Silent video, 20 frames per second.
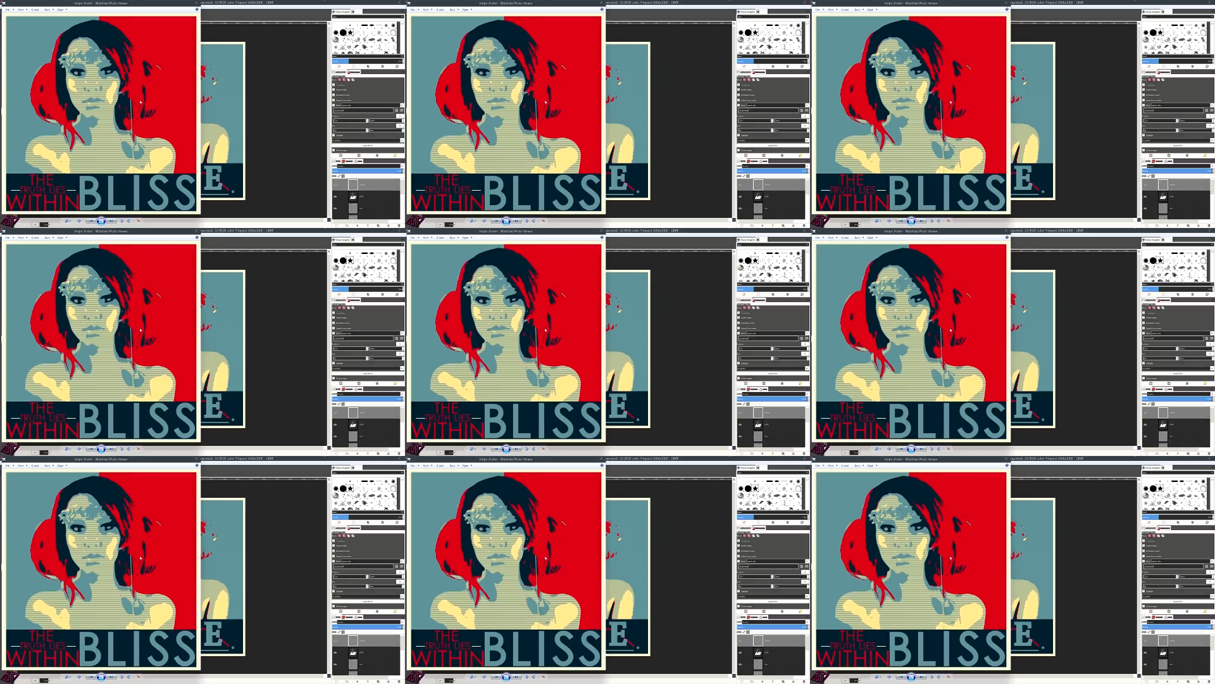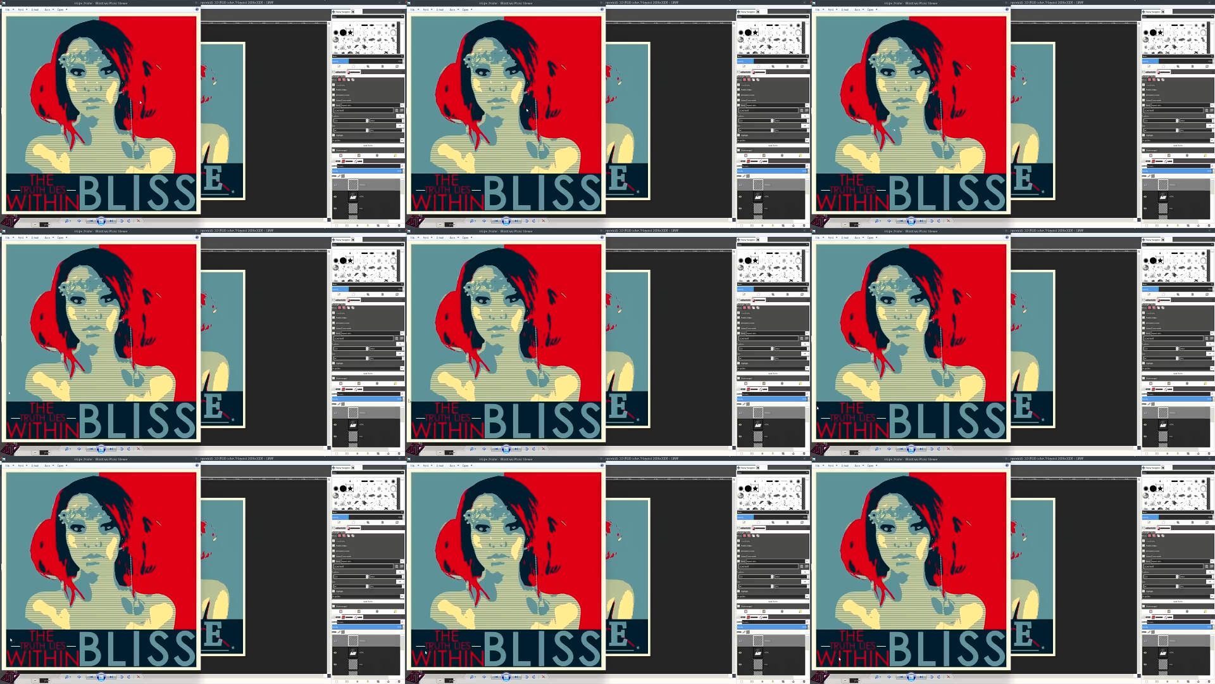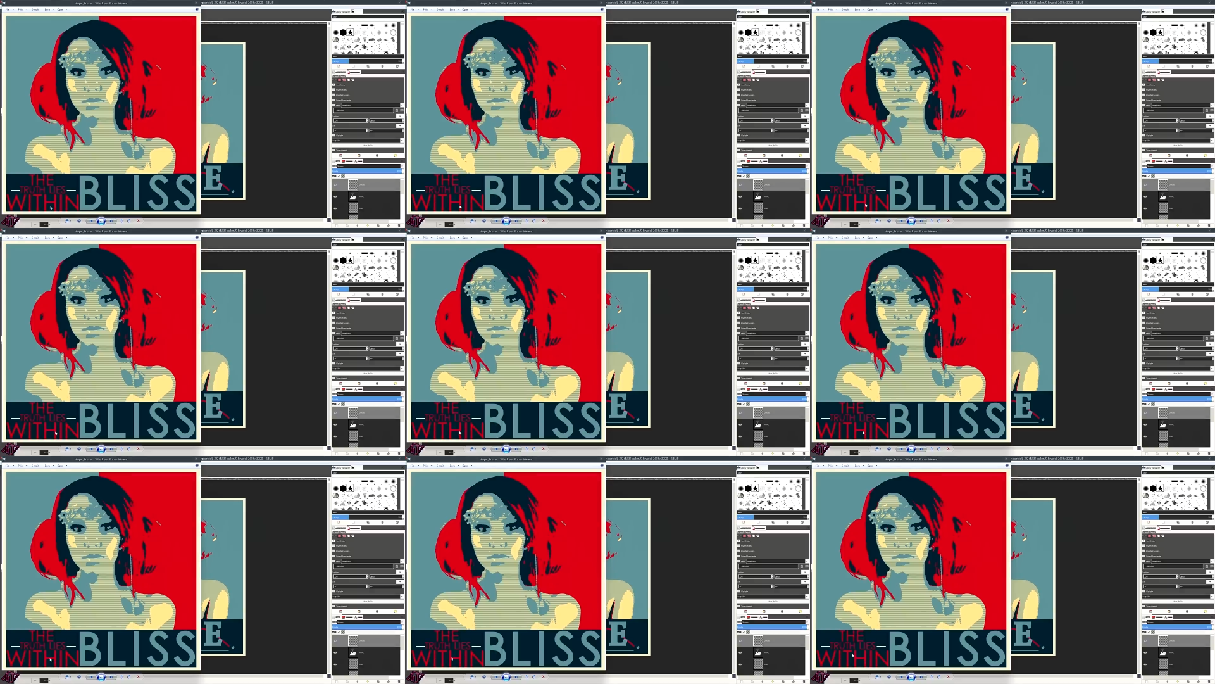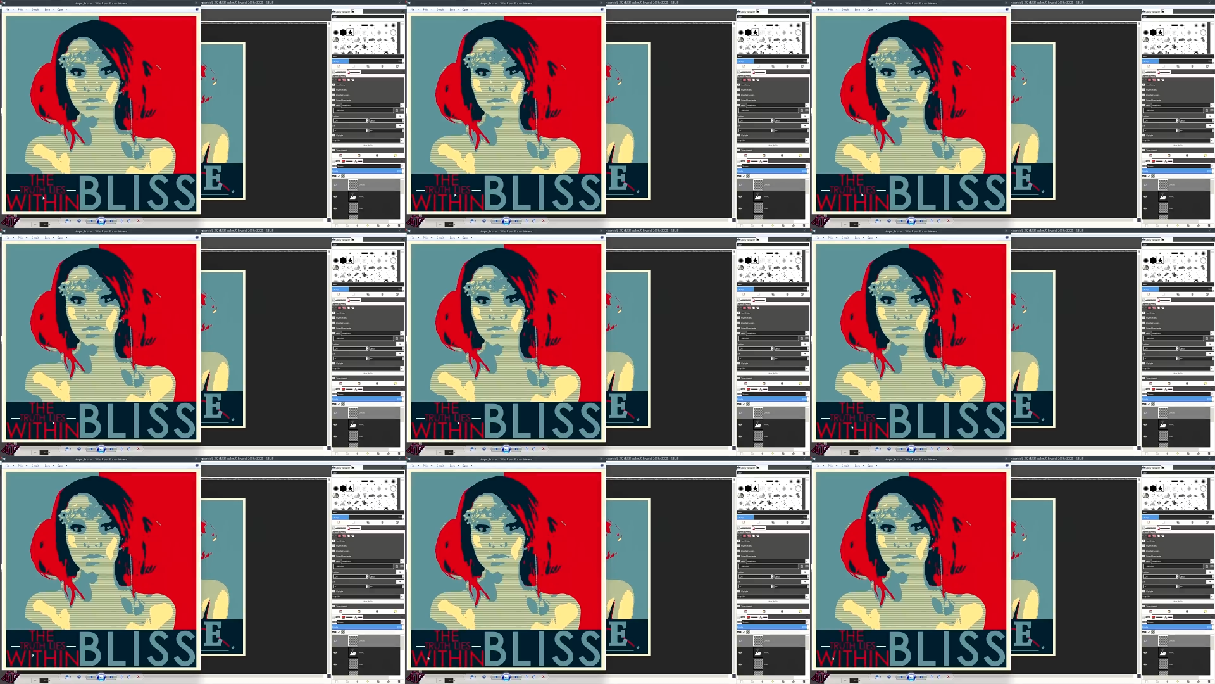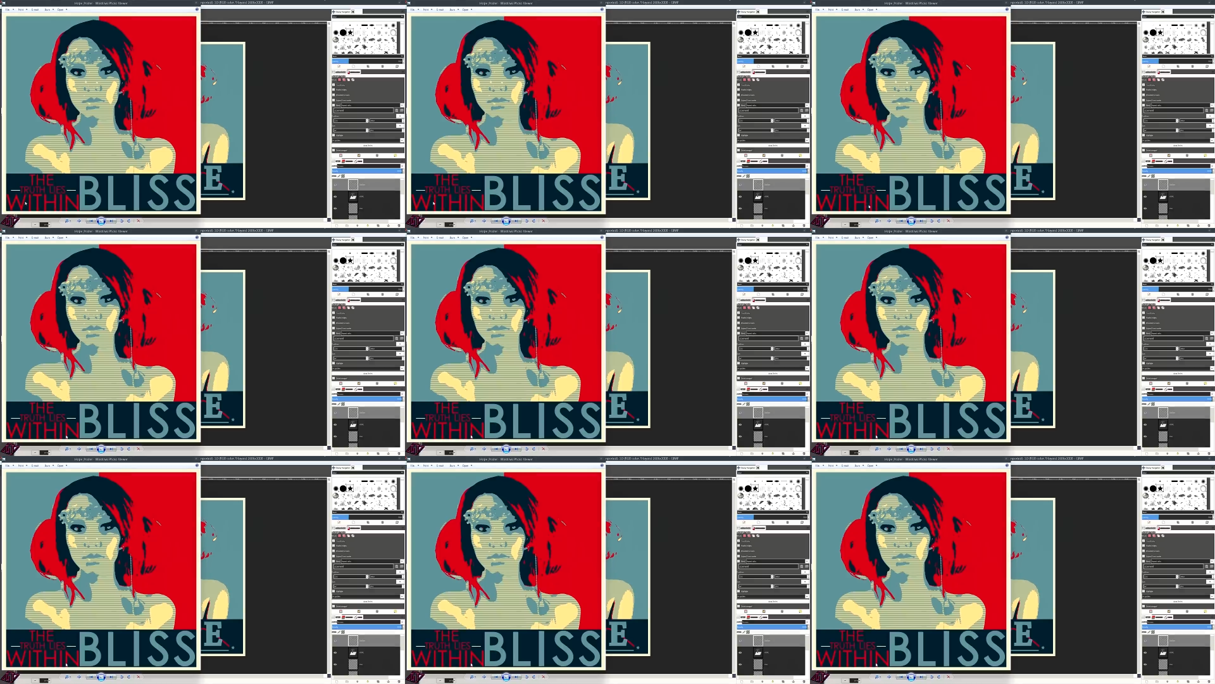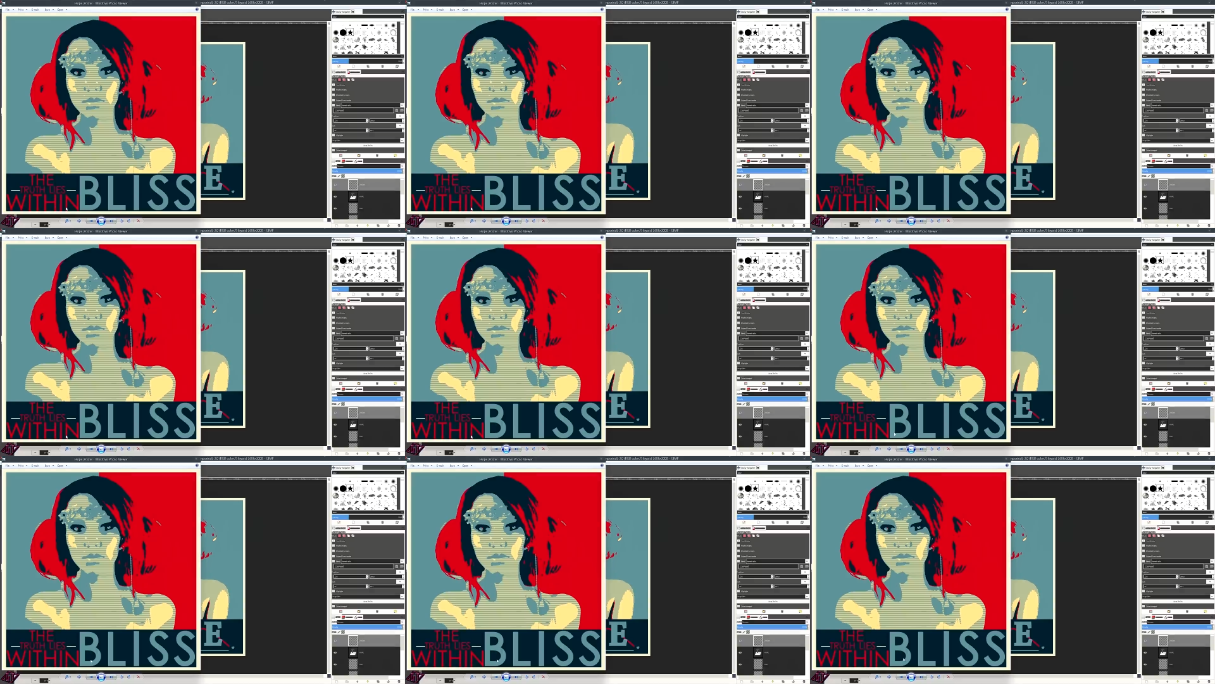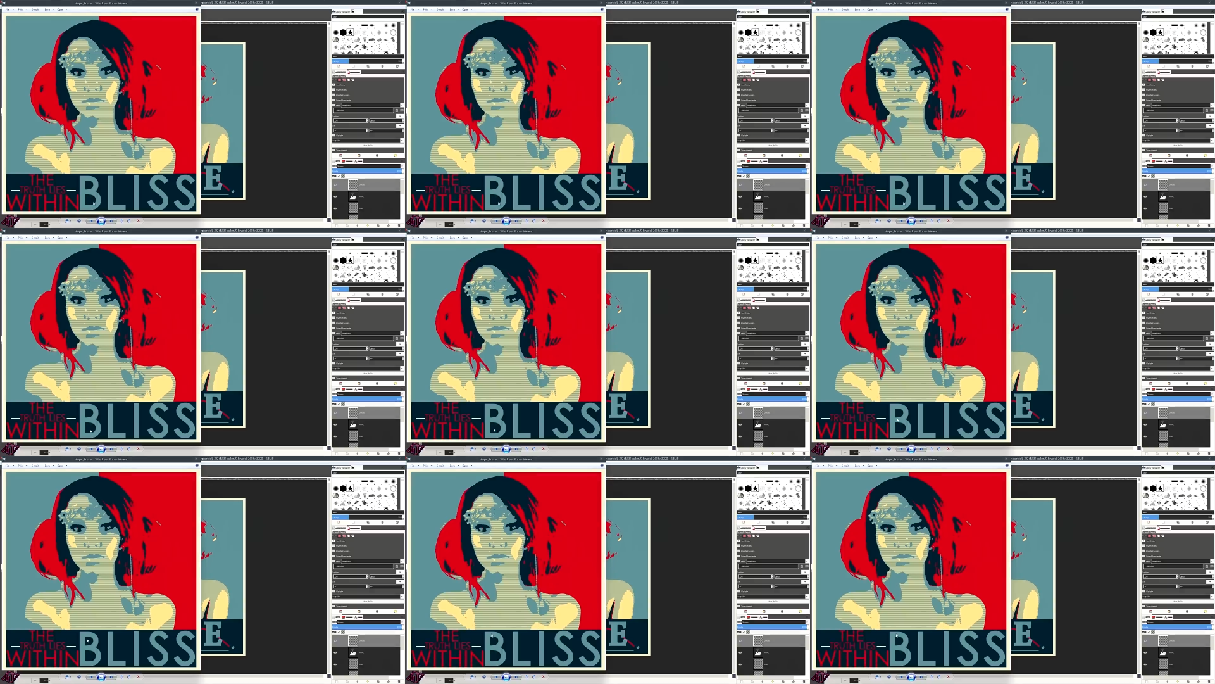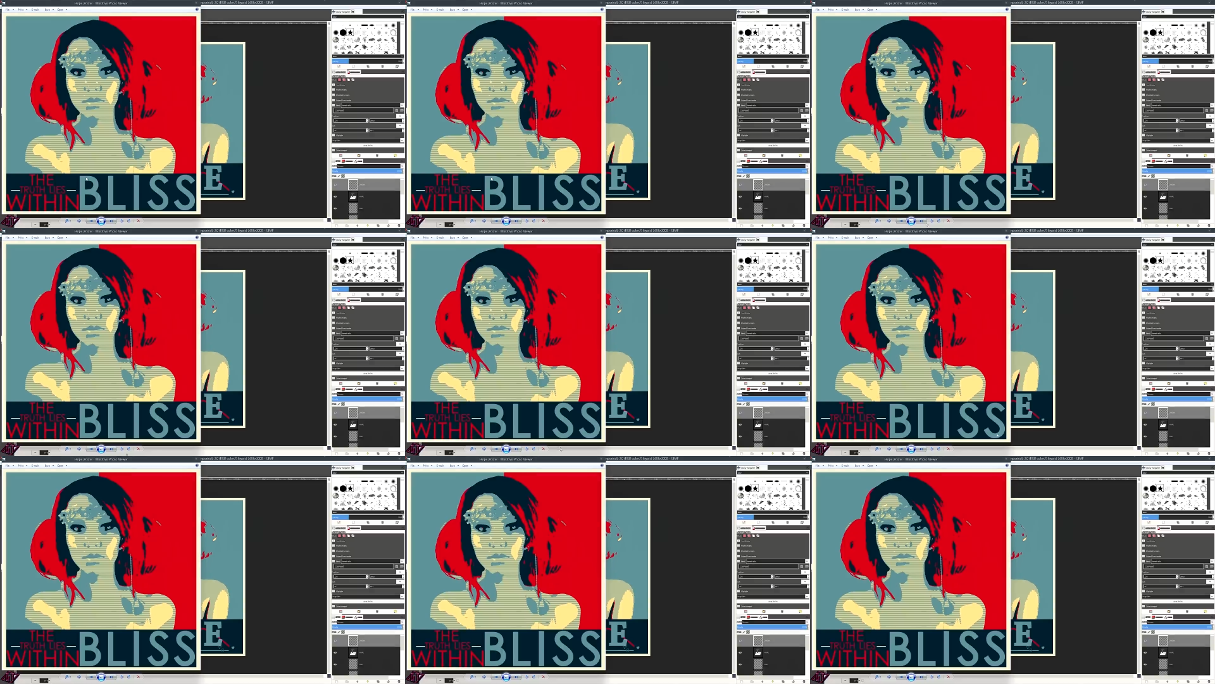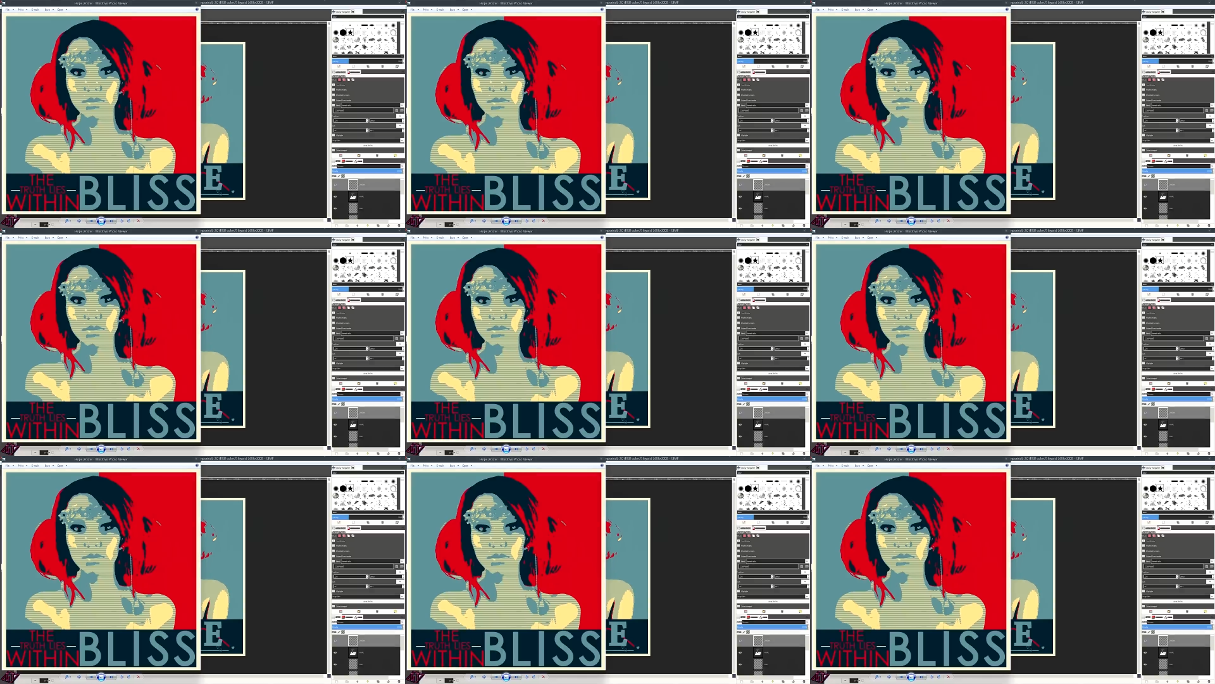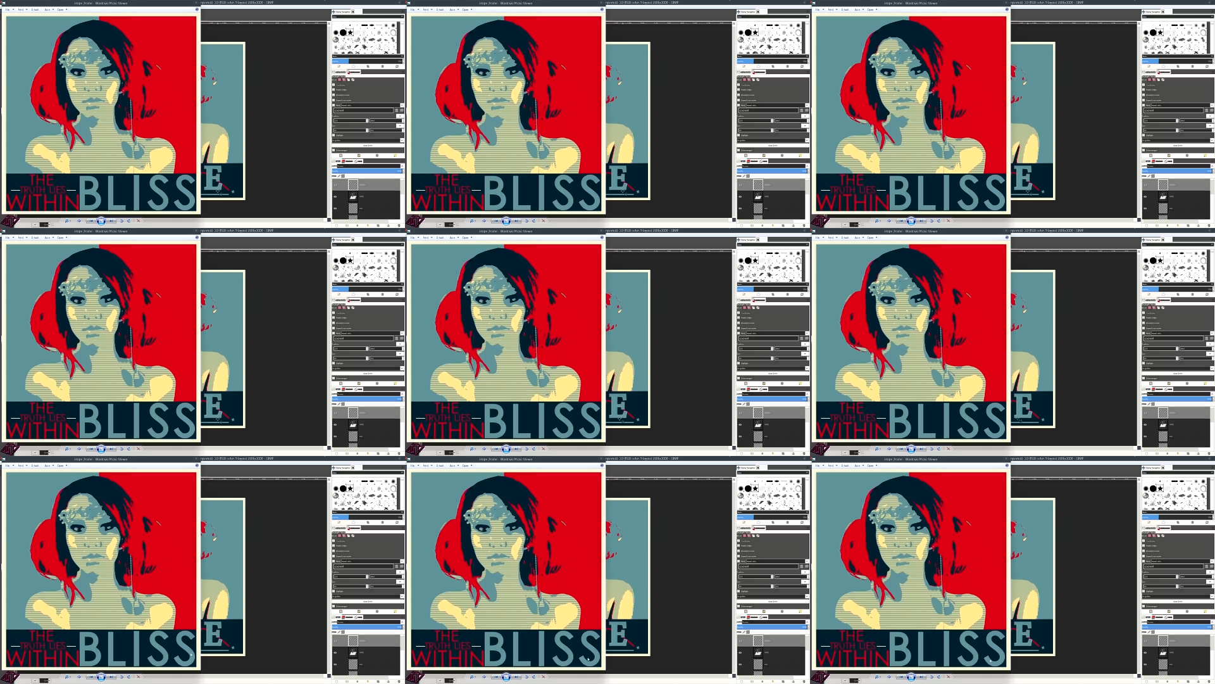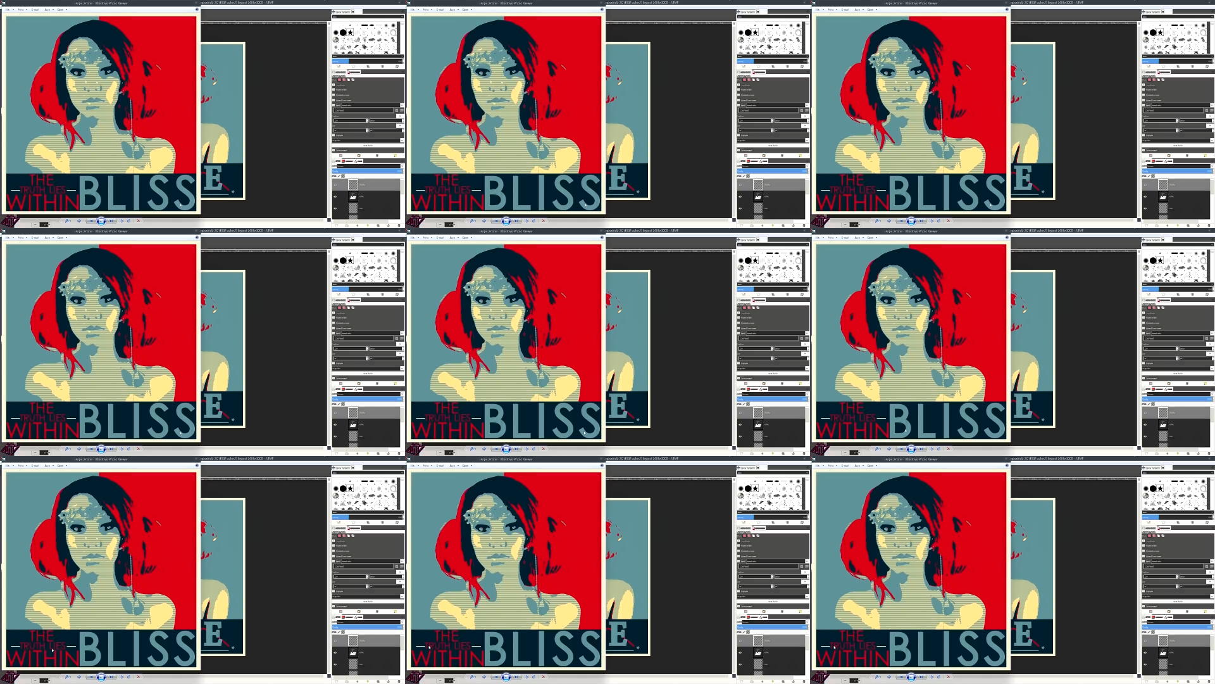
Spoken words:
(no speaker visible)